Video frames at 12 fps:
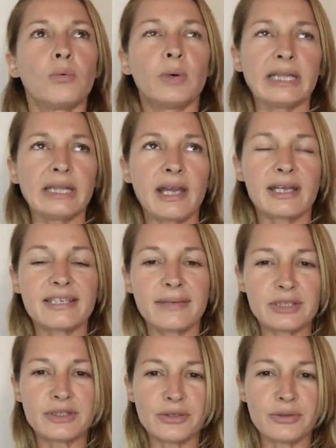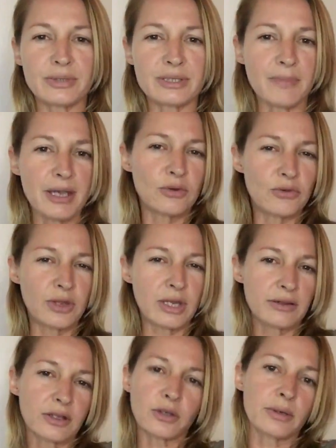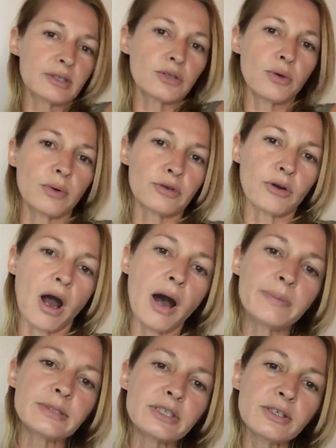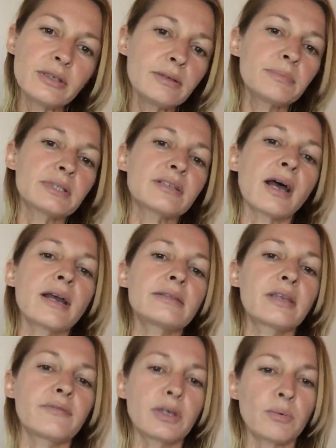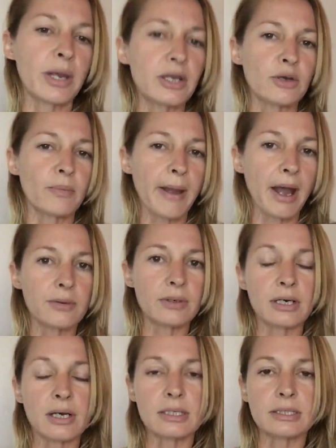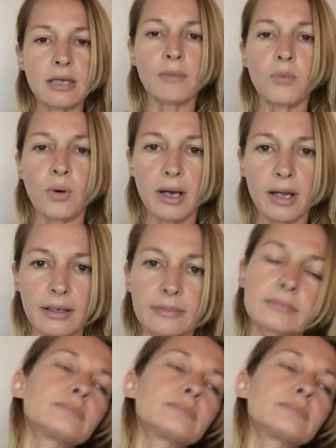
What they attempt to do is make you think that there is no other option besides giving away your power somewhat.